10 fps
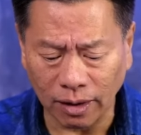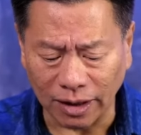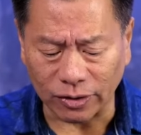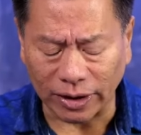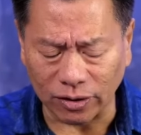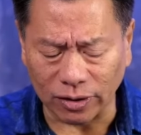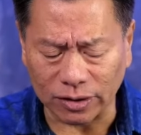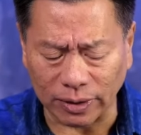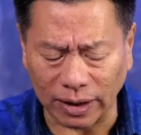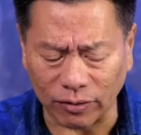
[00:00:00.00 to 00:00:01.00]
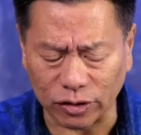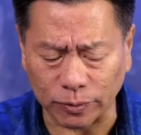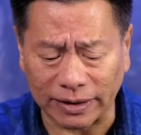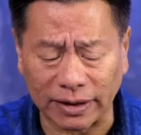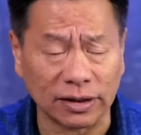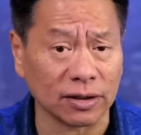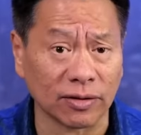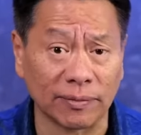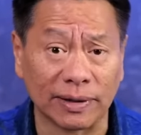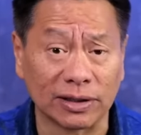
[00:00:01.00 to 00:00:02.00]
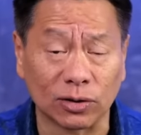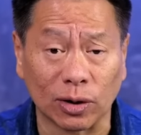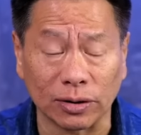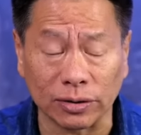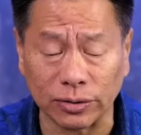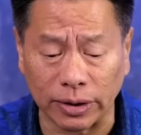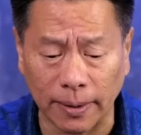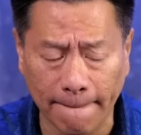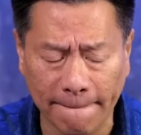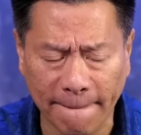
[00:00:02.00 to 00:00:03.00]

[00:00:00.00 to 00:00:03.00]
That's why I noticed when I was with my teacher, Grandmaster Chok Hok Sui,